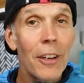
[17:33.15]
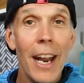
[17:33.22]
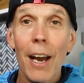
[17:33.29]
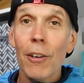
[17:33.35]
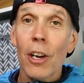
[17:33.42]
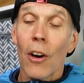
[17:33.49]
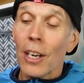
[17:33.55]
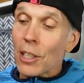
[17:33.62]
for
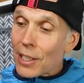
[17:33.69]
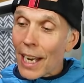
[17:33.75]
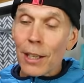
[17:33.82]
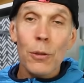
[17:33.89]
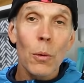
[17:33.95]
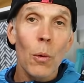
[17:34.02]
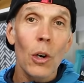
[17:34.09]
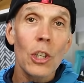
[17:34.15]
now, guys,
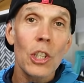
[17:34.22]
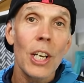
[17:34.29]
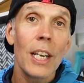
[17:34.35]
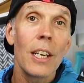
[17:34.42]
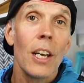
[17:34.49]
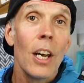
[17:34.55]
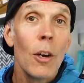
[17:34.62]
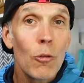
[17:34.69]
thanks for
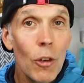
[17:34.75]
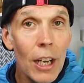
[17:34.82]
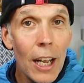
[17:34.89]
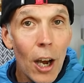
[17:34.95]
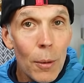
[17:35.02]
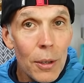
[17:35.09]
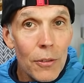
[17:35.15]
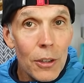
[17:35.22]
watching. Really
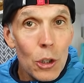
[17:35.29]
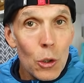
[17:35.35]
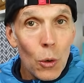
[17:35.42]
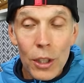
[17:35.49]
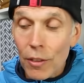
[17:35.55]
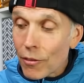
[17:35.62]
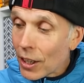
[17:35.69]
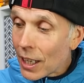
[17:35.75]
hope you've
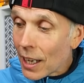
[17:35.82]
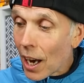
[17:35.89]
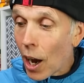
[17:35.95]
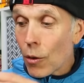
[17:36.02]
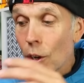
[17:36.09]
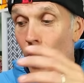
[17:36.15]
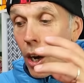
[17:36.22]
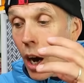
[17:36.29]
enjoyed the
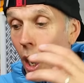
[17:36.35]
video.